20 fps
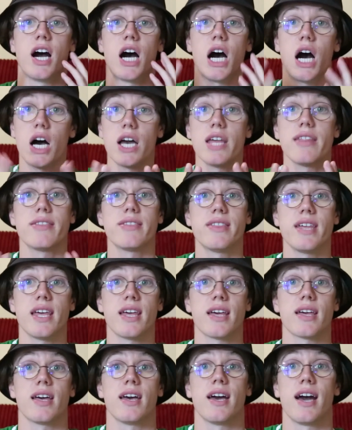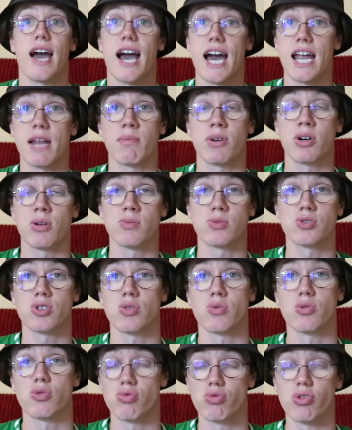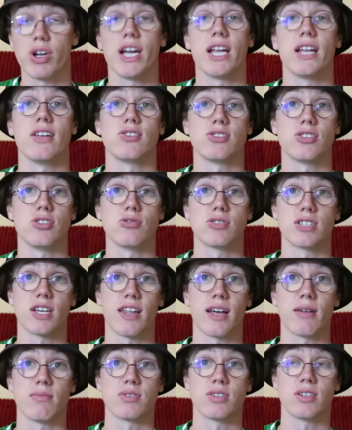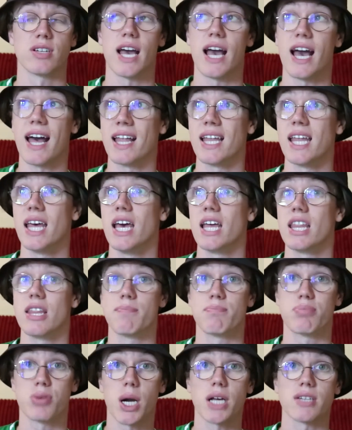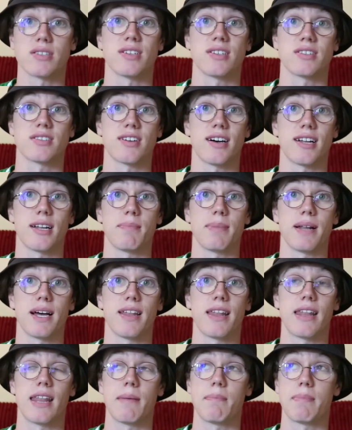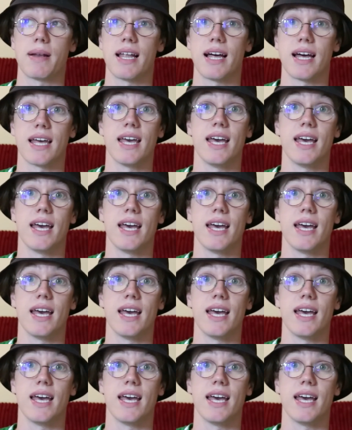I think Adam Armstrong would really suit Southampton and the pressing style of play that they play,